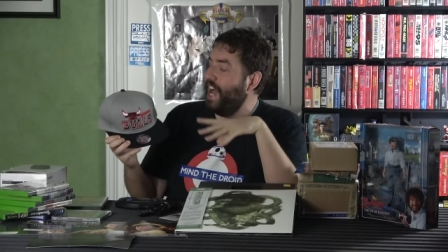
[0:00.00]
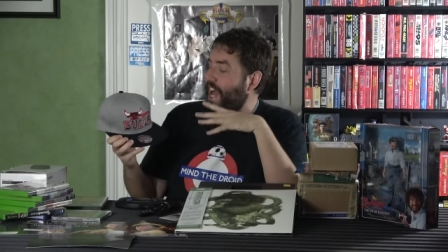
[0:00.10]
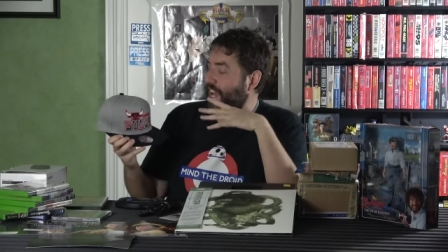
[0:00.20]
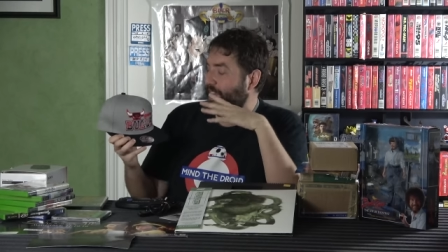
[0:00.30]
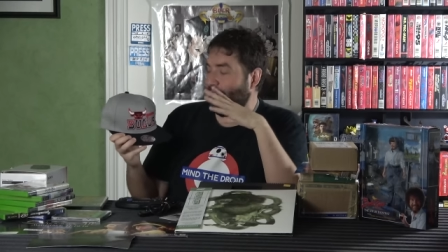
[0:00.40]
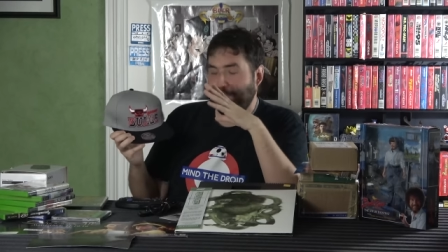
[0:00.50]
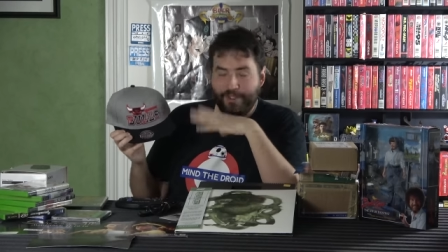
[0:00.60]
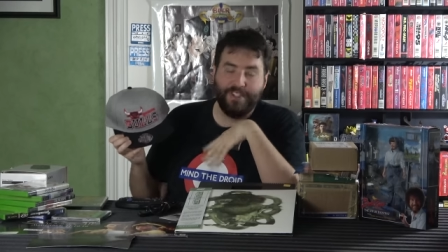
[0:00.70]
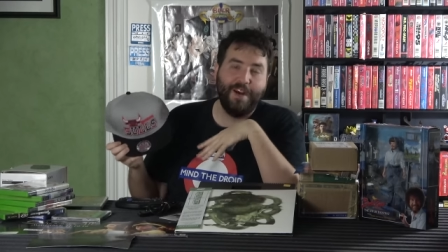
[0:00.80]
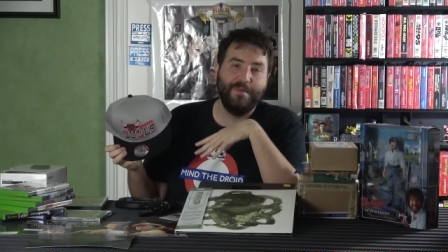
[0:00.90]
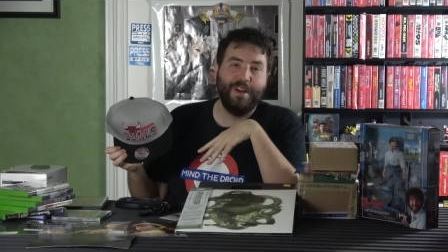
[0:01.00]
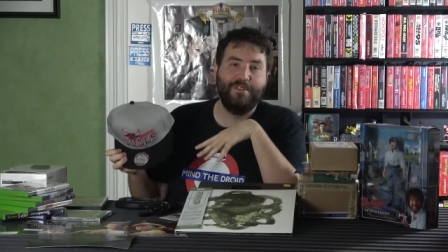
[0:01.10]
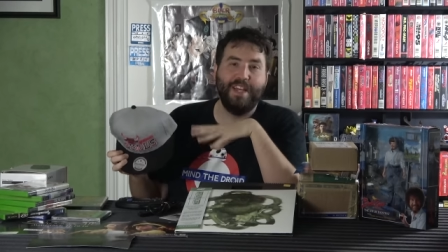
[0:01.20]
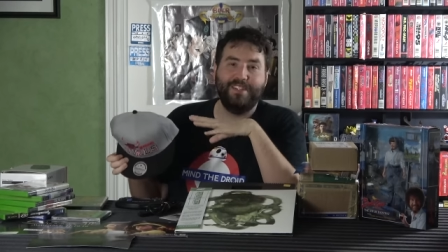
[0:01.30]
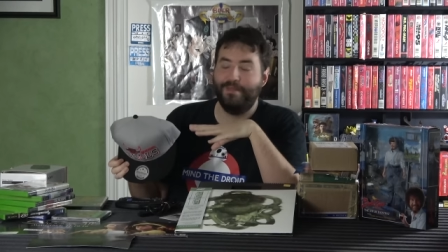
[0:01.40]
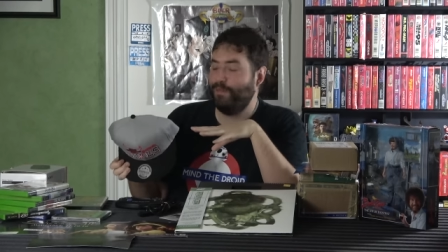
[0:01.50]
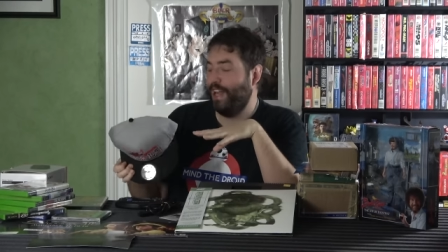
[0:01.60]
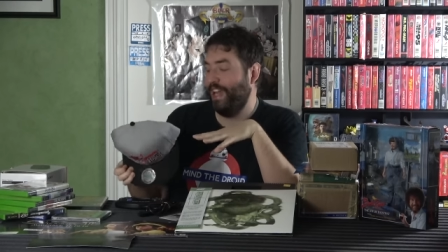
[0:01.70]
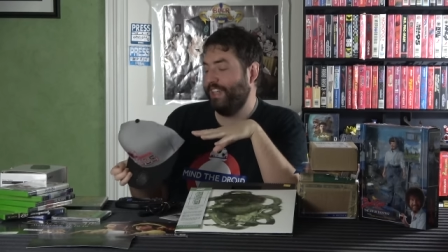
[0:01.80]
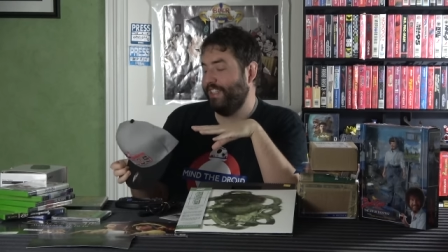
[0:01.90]
I was dumb enough to actually
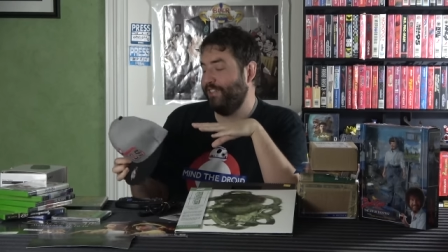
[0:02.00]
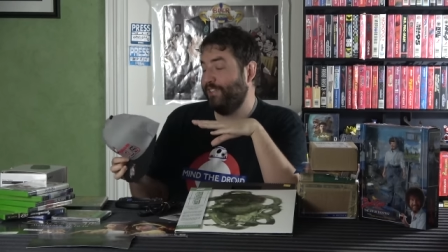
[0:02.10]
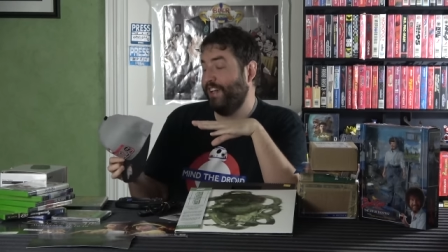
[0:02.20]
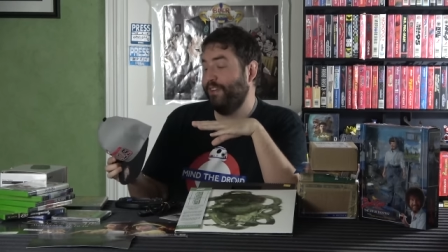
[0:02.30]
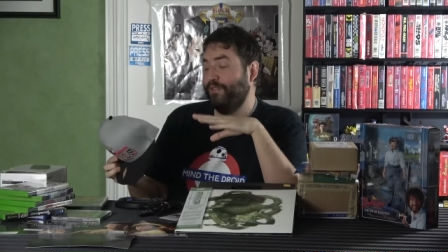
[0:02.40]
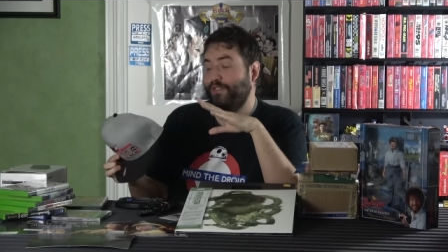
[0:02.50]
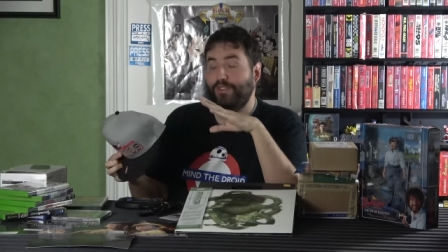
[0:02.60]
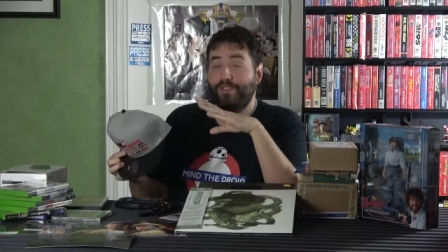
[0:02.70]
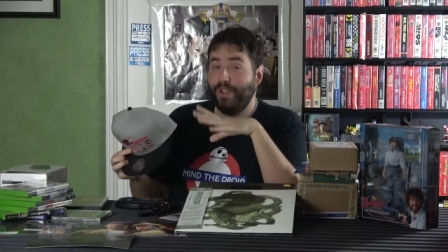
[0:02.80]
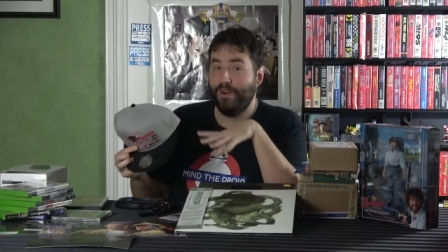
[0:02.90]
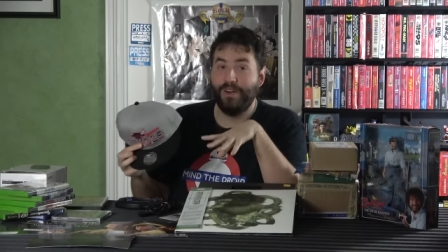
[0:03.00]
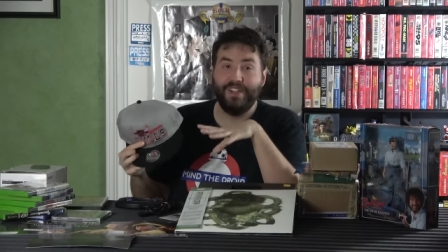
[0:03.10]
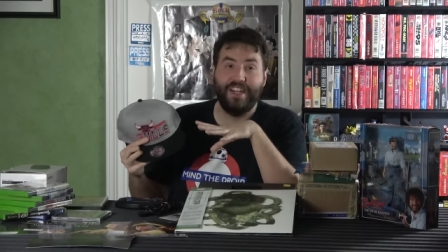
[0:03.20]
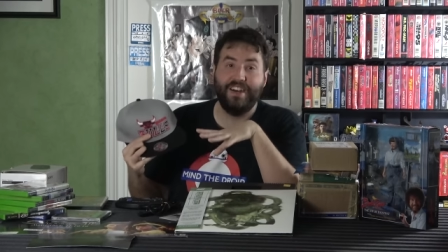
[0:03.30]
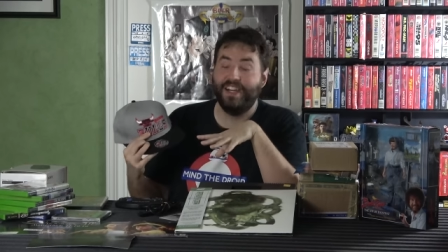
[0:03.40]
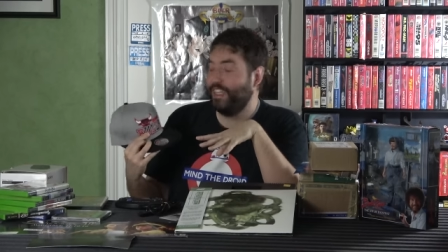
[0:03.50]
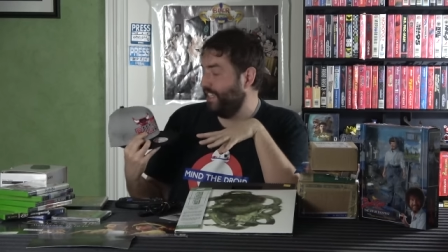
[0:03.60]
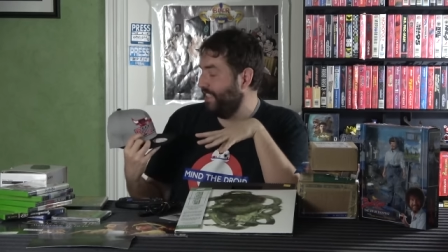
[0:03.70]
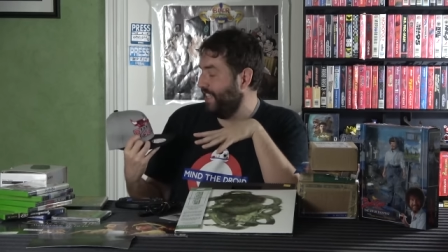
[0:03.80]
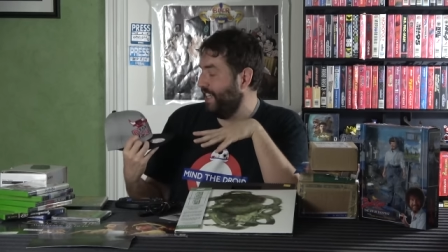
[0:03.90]
buy it because I just thought it was so hilarious.
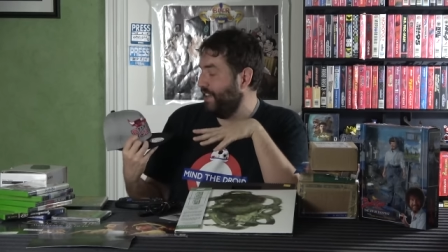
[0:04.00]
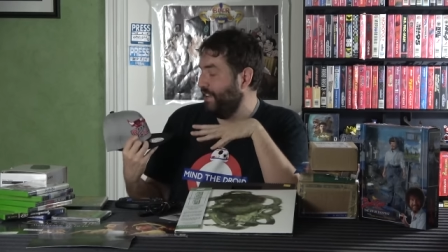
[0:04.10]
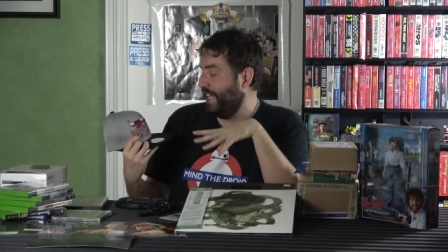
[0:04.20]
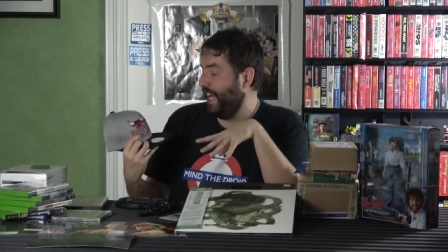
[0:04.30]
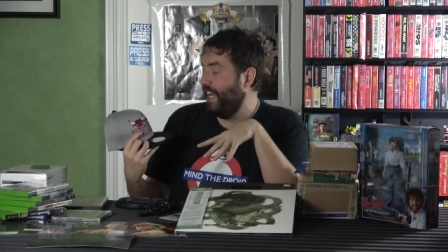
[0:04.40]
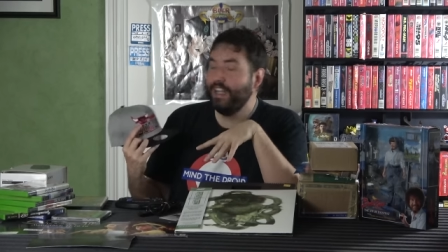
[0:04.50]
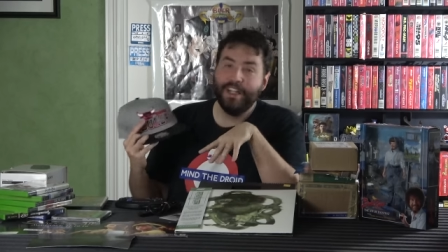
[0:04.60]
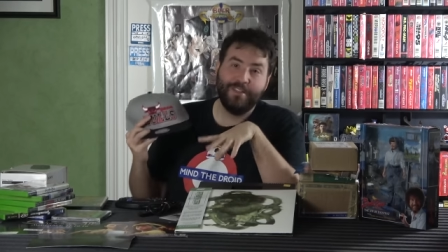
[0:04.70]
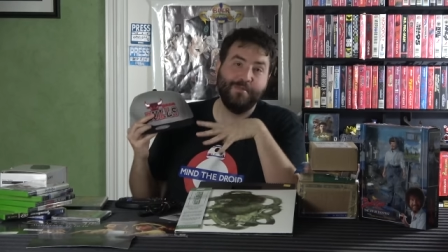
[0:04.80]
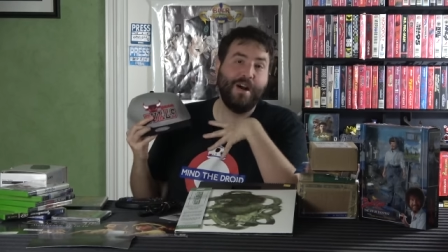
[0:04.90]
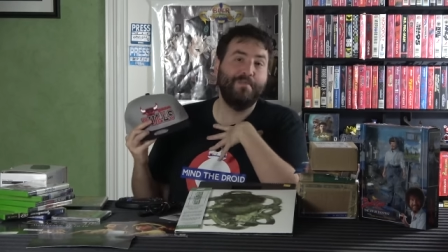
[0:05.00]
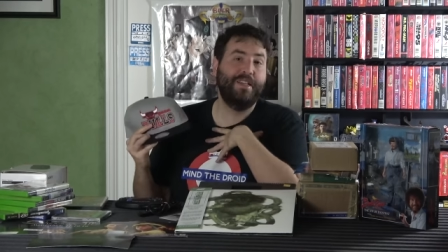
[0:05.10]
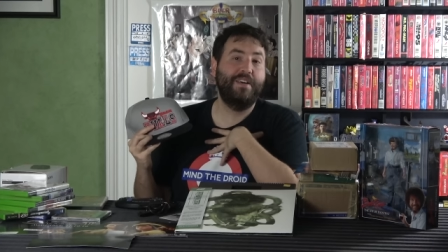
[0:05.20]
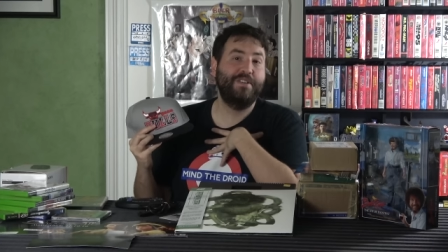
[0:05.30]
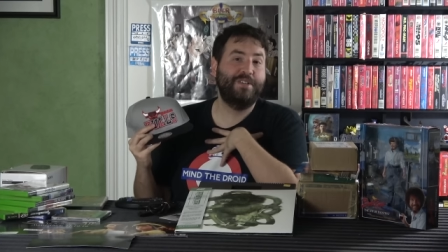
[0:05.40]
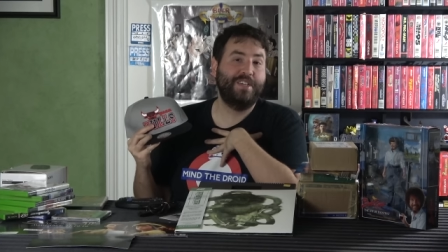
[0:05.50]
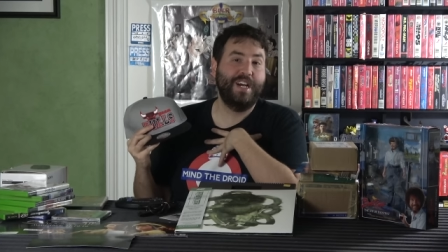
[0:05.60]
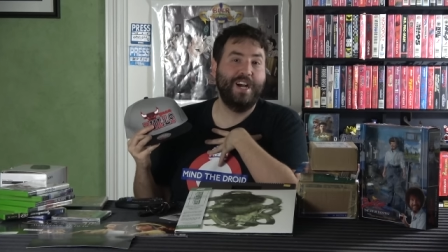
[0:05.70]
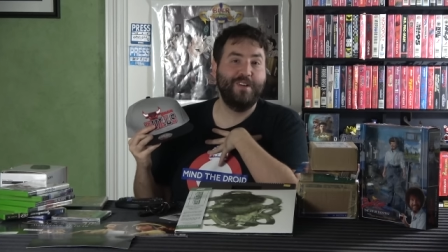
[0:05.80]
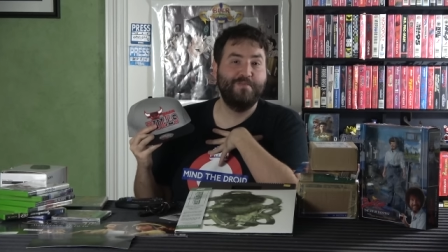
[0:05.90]
I was like, okay, so my beloved
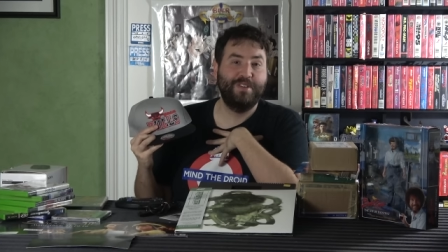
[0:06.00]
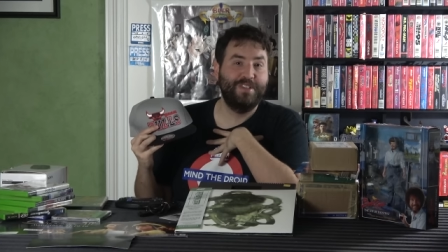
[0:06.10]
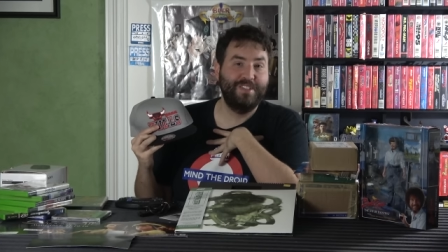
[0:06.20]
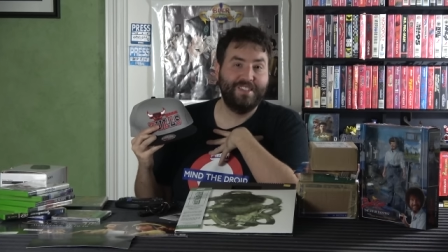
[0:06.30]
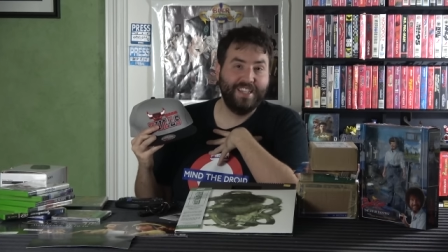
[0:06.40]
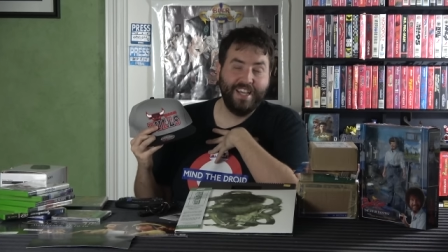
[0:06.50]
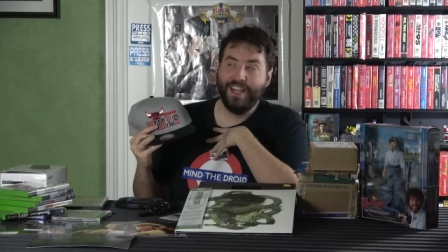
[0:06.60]
Chicago Bulls